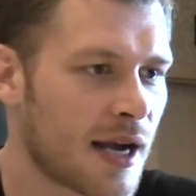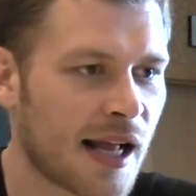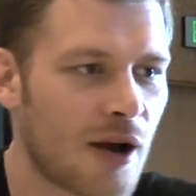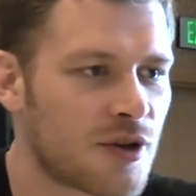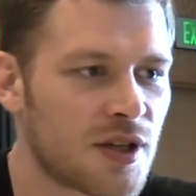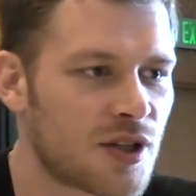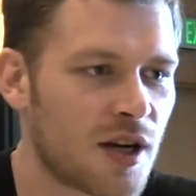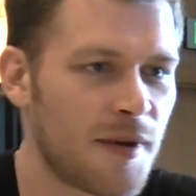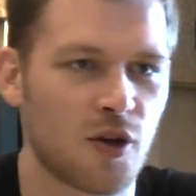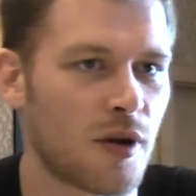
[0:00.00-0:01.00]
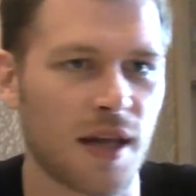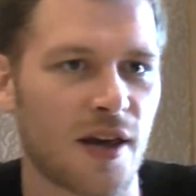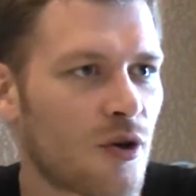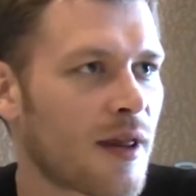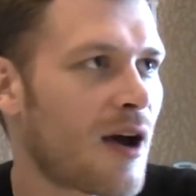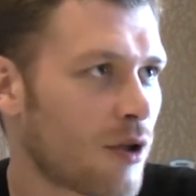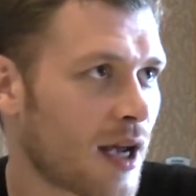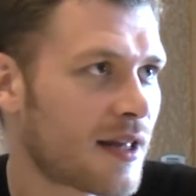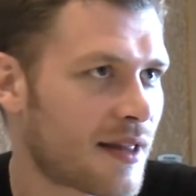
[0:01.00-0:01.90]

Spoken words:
Klaus is going to be doing this or that, or like